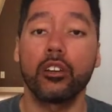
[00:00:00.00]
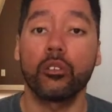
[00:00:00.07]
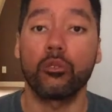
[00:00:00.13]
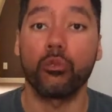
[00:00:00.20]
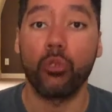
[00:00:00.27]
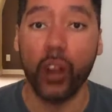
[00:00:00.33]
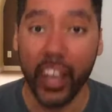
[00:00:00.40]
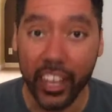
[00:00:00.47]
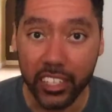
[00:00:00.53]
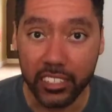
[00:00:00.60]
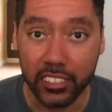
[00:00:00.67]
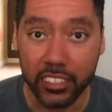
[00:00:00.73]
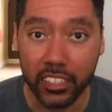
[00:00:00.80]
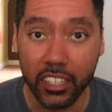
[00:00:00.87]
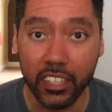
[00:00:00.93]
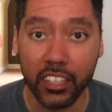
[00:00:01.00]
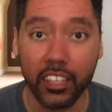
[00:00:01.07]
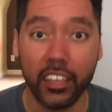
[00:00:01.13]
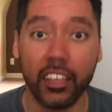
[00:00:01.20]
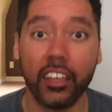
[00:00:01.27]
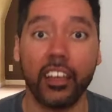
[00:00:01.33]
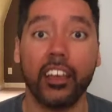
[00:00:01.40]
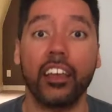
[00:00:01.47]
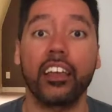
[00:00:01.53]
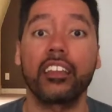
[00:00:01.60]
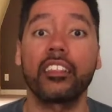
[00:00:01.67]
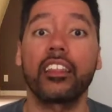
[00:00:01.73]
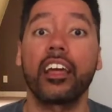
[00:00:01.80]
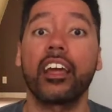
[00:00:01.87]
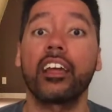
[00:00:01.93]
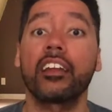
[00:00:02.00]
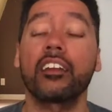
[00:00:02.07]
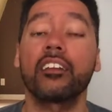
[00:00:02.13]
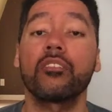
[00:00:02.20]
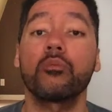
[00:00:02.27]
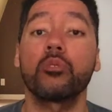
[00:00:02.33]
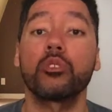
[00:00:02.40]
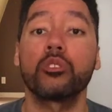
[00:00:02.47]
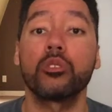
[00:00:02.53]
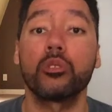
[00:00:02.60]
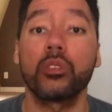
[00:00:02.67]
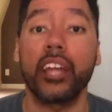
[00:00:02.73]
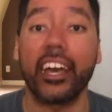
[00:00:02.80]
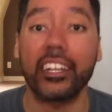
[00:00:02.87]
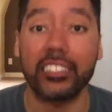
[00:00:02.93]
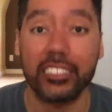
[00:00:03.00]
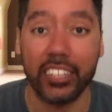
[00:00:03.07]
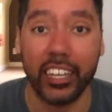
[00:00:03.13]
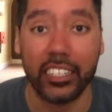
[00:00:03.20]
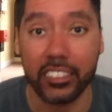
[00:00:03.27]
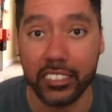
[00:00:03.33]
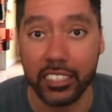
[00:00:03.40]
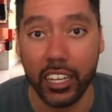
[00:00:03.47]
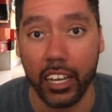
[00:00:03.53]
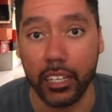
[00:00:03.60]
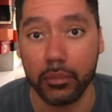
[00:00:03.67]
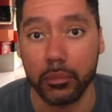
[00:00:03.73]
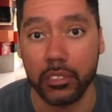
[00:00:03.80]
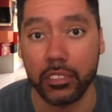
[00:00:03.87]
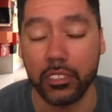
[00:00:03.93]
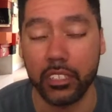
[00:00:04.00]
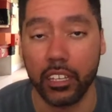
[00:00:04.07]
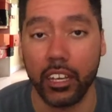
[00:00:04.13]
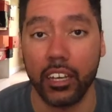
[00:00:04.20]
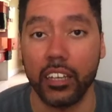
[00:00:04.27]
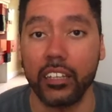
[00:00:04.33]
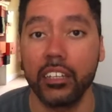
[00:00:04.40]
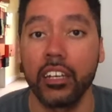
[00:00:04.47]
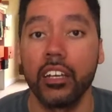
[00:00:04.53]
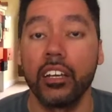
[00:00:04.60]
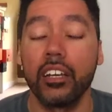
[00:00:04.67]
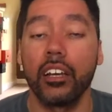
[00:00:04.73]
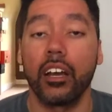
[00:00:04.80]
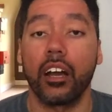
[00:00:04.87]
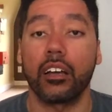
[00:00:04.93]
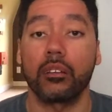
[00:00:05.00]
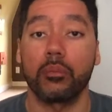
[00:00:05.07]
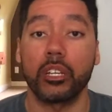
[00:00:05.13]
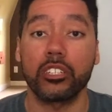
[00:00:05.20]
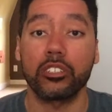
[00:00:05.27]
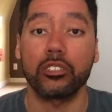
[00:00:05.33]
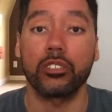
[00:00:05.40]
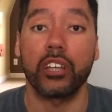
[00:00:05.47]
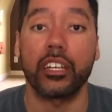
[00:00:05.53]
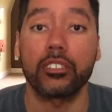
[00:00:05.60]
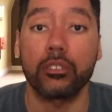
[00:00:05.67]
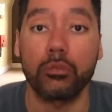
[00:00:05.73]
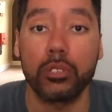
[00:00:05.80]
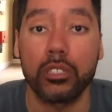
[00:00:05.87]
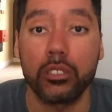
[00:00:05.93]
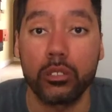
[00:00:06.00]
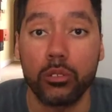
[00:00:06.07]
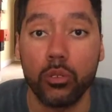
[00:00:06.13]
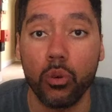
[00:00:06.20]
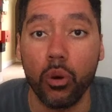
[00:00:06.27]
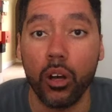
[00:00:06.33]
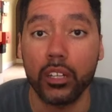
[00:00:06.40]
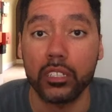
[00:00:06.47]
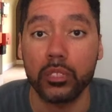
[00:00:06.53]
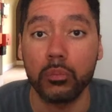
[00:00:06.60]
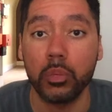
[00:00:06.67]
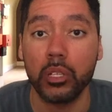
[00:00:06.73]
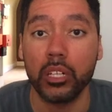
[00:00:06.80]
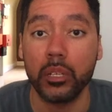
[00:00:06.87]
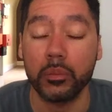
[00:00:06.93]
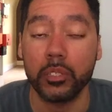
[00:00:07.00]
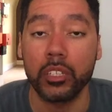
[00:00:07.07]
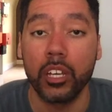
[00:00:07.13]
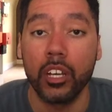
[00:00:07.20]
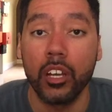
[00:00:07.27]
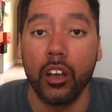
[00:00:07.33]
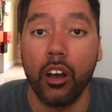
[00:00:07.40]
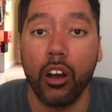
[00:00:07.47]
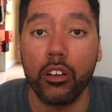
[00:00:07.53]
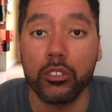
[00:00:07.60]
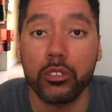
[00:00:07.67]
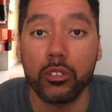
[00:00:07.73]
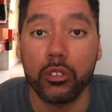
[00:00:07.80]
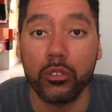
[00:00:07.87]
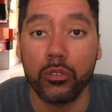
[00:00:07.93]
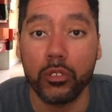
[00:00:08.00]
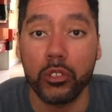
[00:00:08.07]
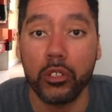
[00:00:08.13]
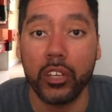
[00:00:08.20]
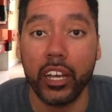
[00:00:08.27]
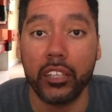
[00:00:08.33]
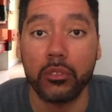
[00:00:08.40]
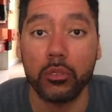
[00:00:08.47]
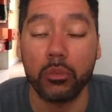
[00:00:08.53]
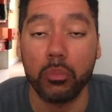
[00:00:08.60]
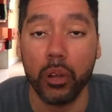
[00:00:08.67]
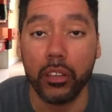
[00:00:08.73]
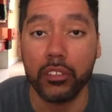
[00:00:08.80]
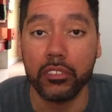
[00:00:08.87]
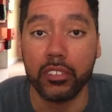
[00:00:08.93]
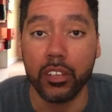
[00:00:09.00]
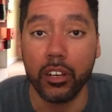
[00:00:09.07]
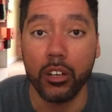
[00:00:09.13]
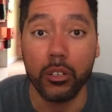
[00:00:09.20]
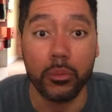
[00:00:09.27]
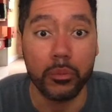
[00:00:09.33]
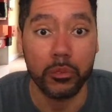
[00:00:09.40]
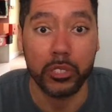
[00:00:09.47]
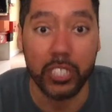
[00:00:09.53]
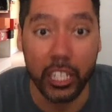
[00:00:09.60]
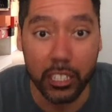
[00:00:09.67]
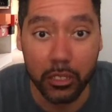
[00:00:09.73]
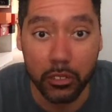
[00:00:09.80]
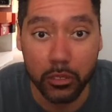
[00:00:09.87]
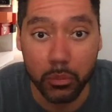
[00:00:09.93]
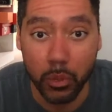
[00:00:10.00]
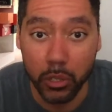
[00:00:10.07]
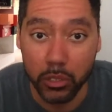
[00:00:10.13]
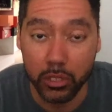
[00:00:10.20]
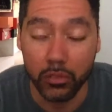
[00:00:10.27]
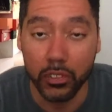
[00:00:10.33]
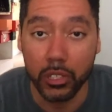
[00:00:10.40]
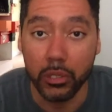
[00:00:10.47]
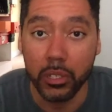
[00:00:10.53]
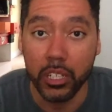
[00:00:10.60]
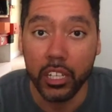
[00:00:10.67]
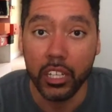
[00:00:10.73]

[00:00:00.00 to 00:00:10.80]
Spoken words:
rest, and then we'll do that 10 times, okay? I want to make sure you guys are really doing quality pull-ups. Also, for you guys with brothers at home, which I know is most of you,